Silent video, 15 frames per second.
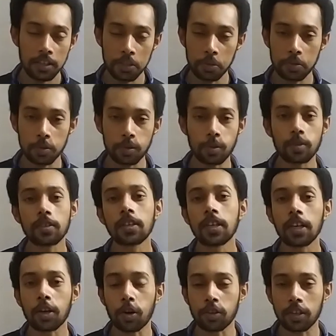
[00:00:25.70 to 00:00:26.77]
due to
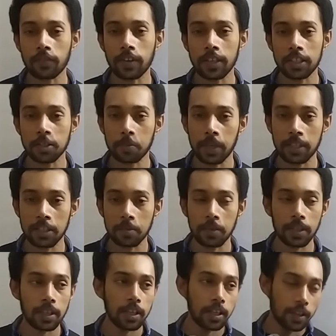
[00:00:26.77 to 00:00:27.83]
coronavirus
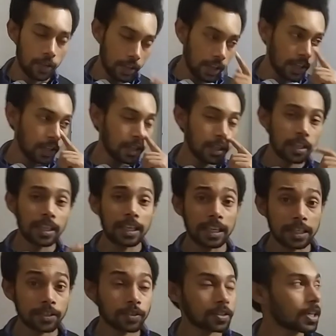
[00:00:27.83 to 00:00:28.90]
pandemic. Okay,
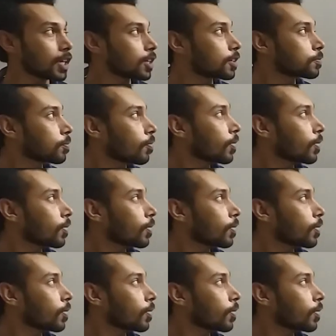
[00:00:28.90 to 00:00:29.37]
let's start.